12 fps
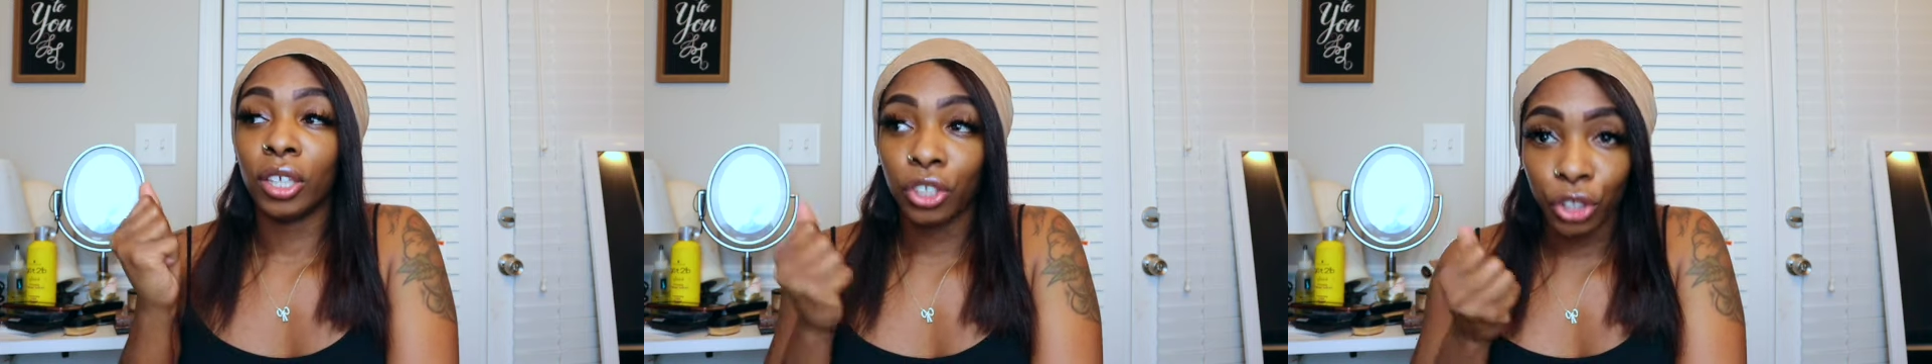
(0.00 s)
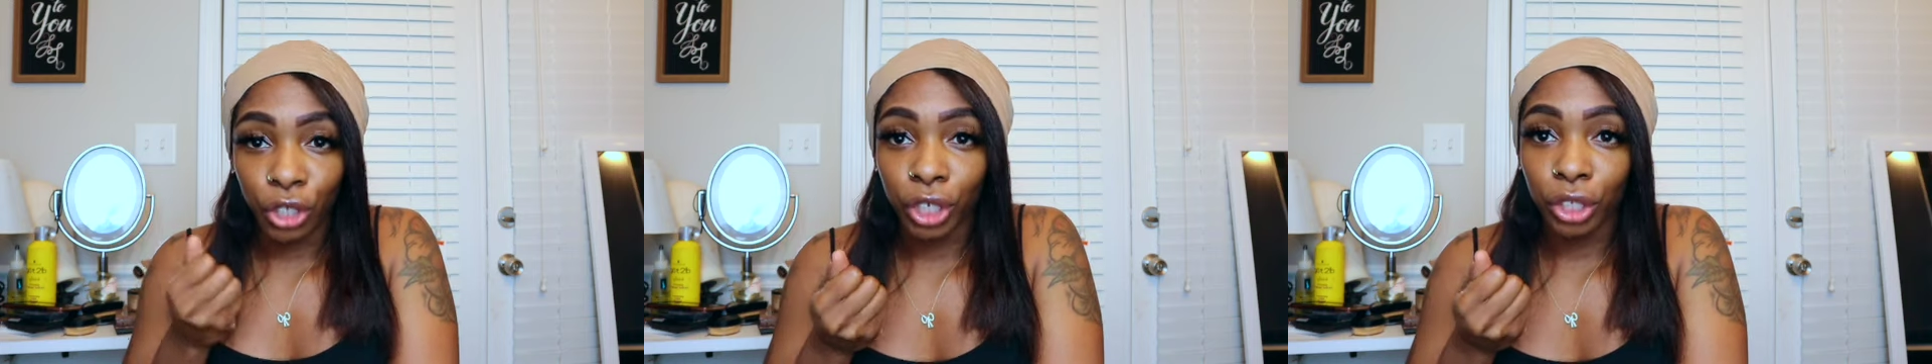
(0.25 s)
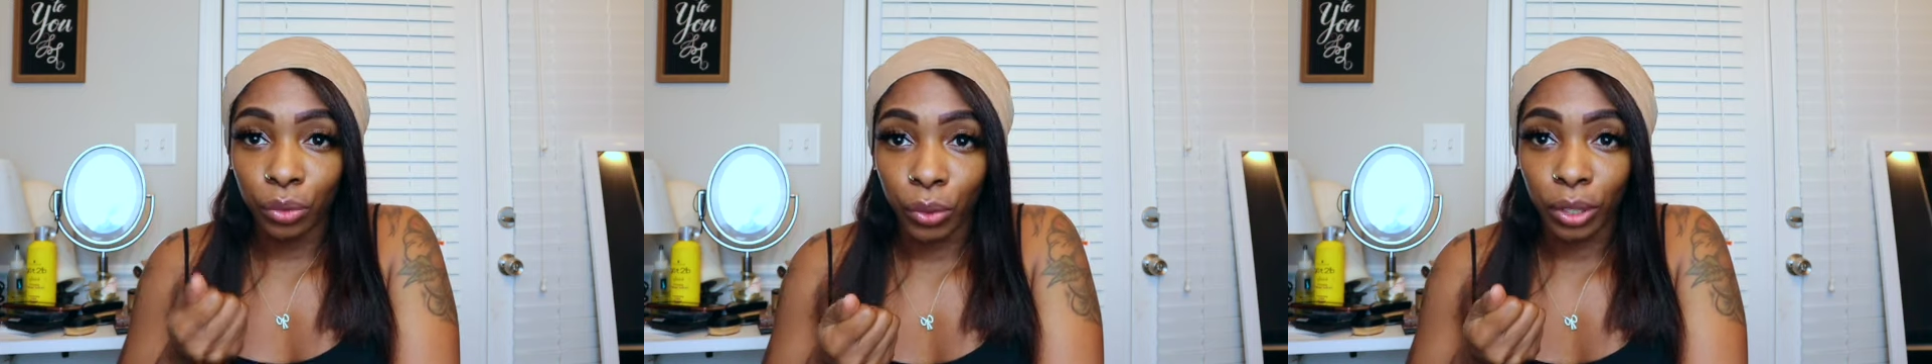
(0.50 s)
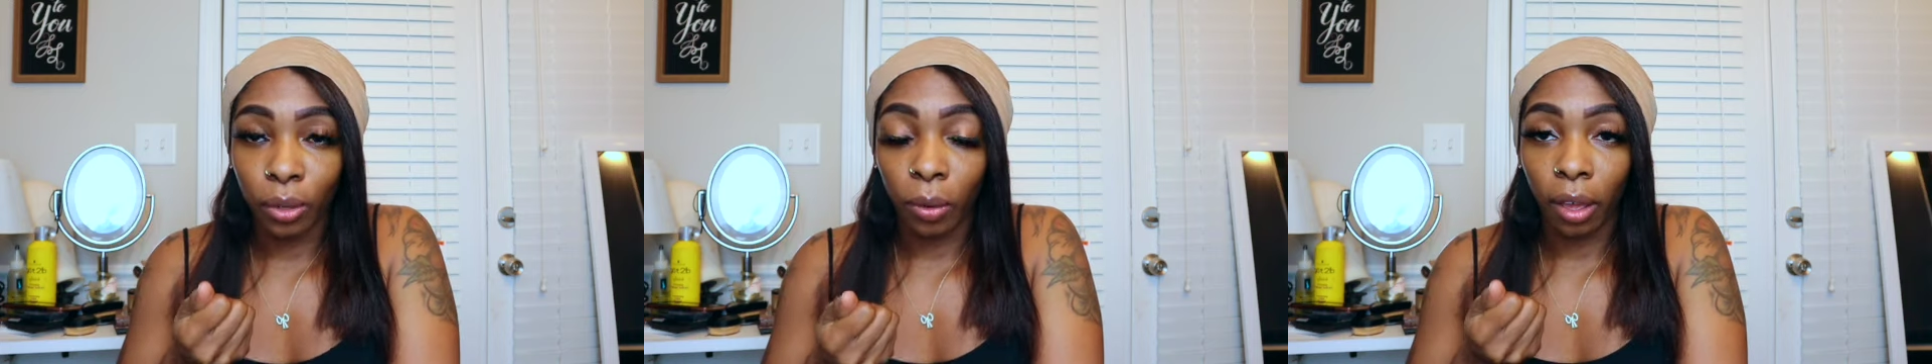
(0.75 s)
you're going to do
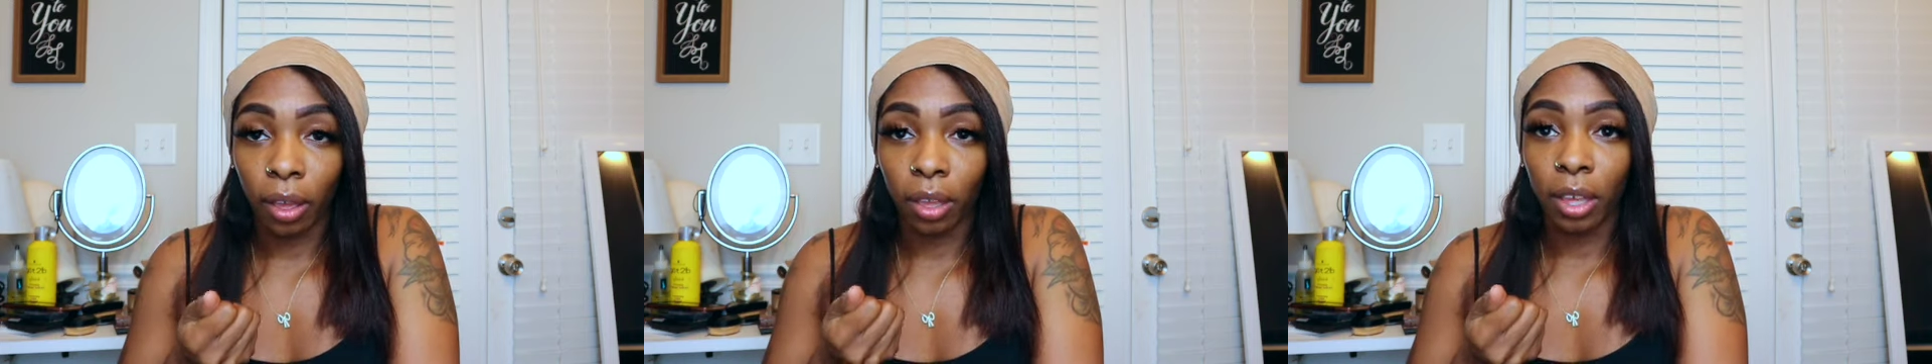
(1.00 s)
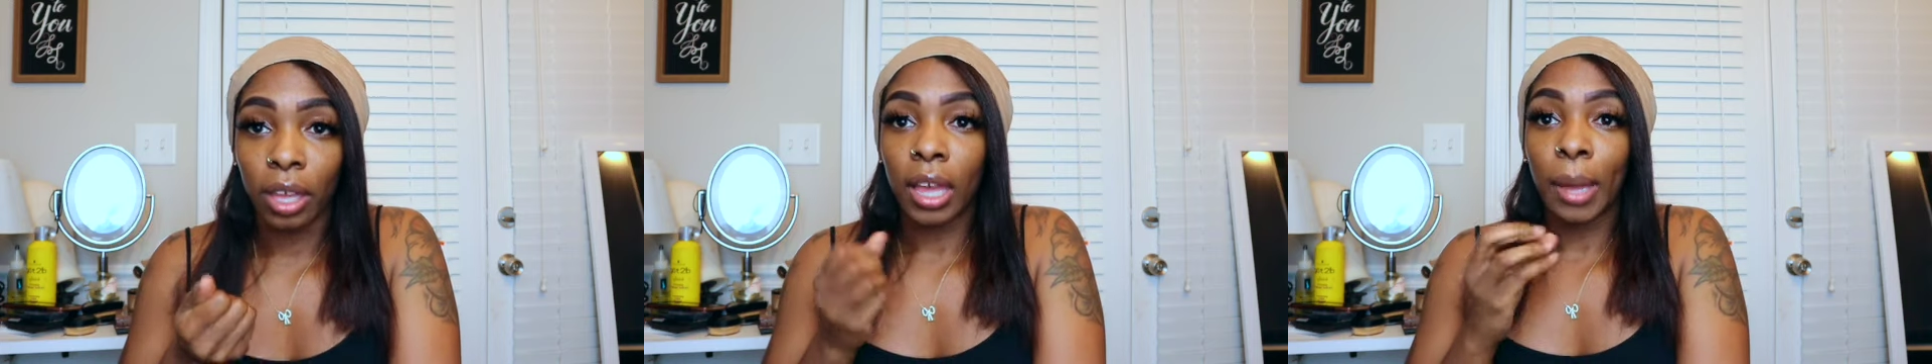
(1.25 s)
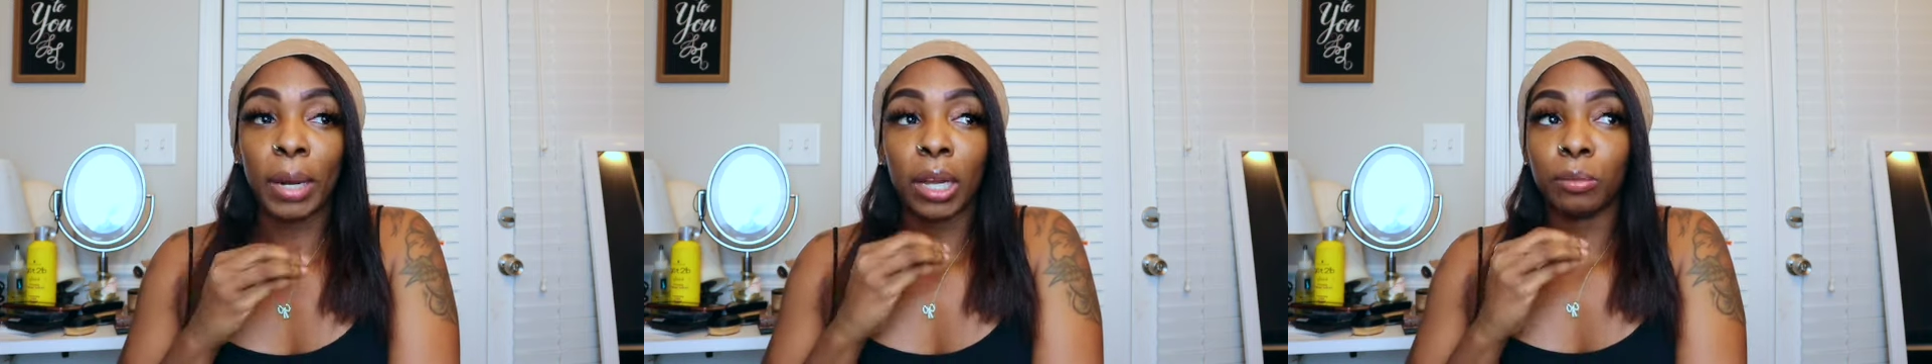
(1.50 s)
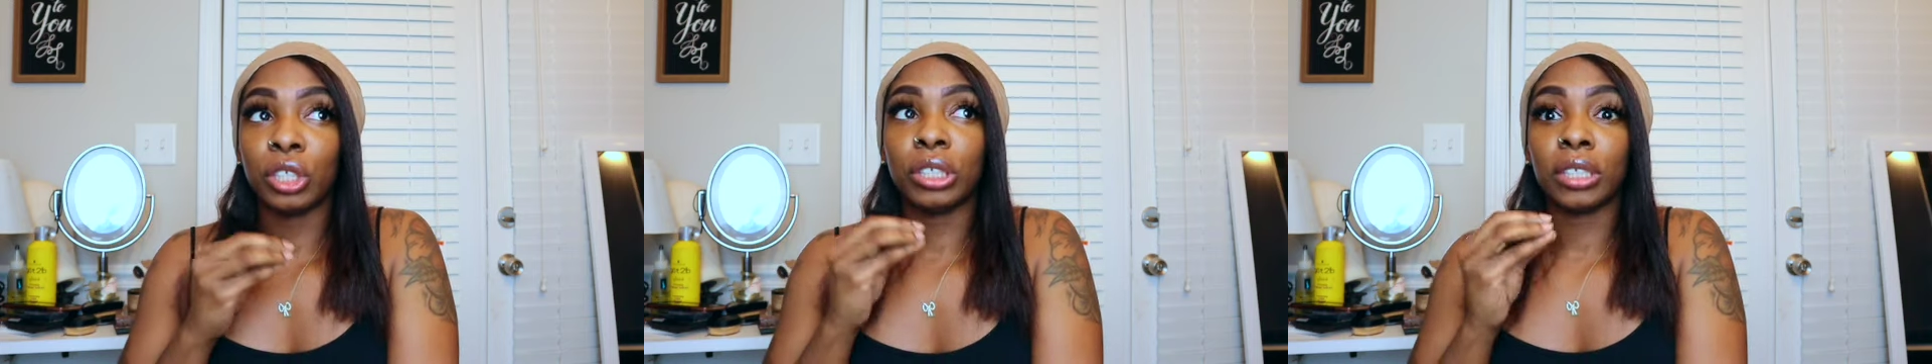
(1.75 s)
it, okay? But
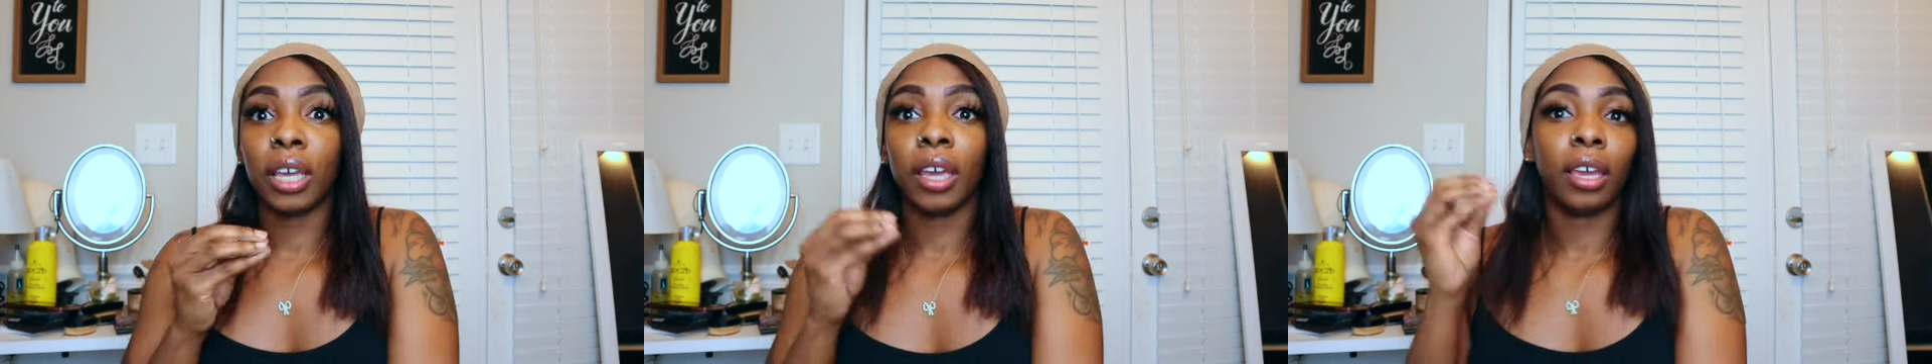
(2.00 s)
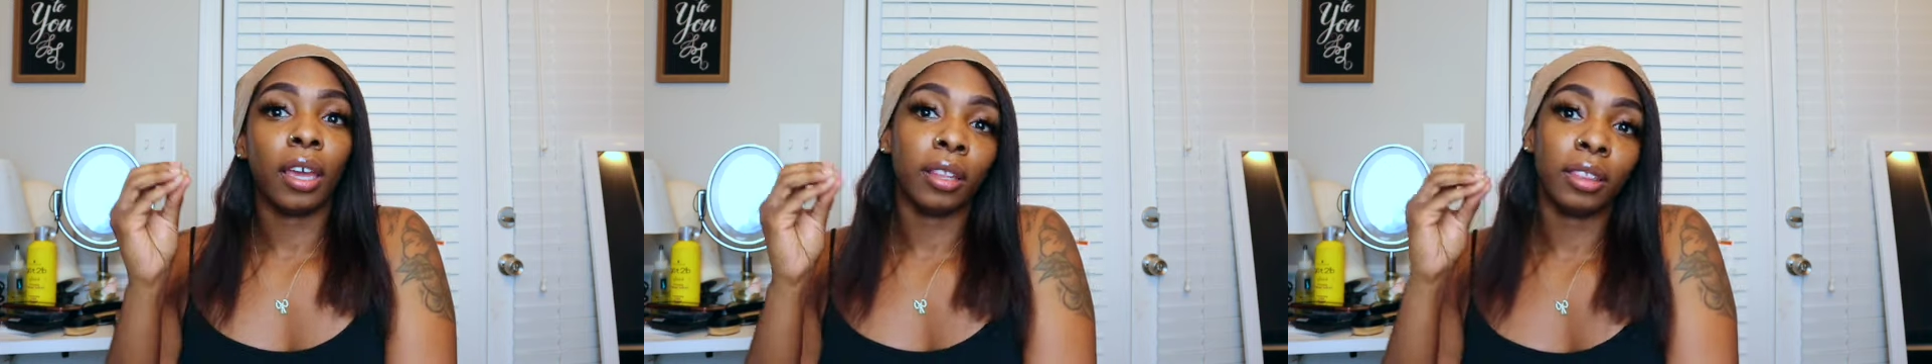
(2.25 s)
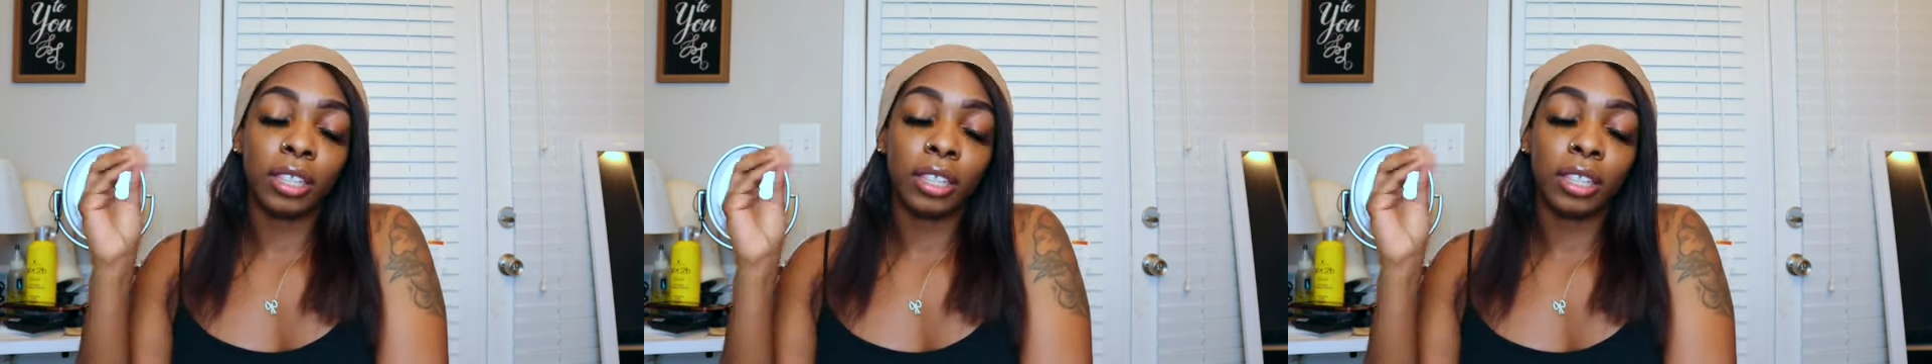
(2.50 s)
I'm just saying at